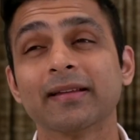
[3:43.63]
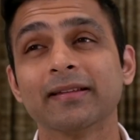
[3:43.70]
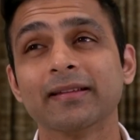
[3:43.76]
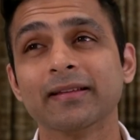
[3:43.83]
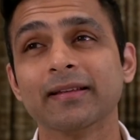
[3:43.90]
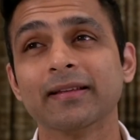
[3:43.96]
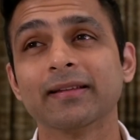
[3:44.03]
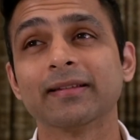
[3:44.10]

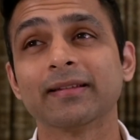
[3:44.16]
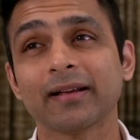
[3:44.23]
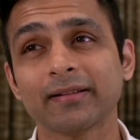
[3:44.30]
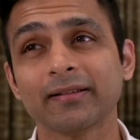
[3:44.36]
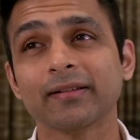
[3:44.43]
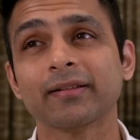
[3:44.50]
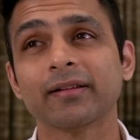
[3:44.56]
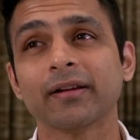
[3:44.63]
the
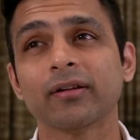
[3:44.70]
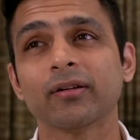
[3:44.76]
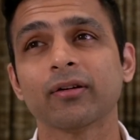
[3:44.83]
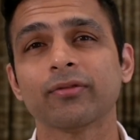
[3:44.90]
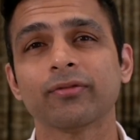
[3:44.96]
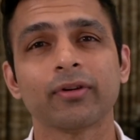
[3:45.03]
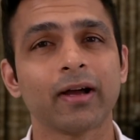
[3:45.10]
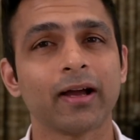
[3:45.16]
success rate
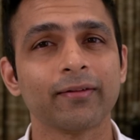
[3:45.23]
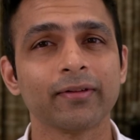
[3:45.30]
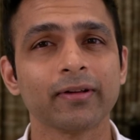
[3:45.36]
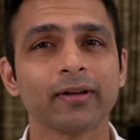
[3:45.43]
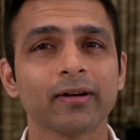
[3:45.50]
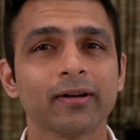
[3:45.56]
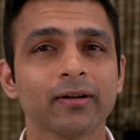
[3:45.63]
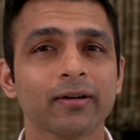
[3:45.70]
of having
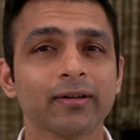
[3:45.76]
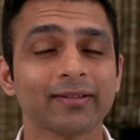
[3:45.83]
a